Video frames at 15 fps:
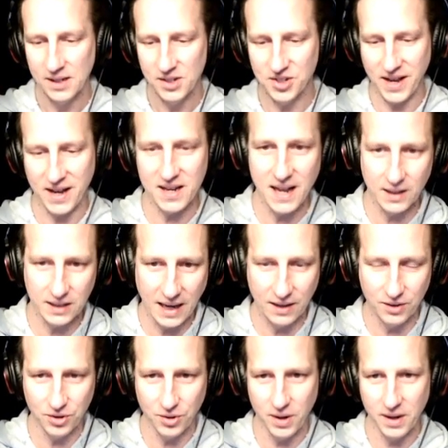Sandy
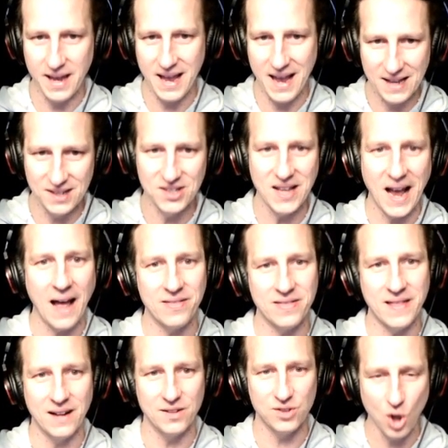Alcantara is at
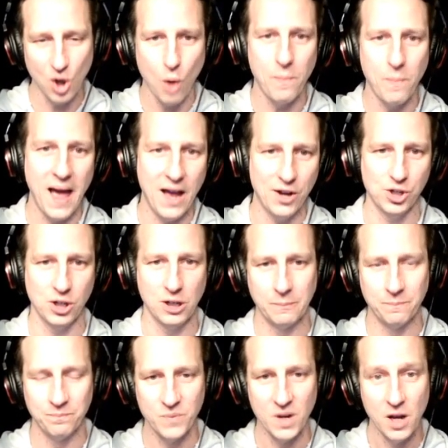that top echelon.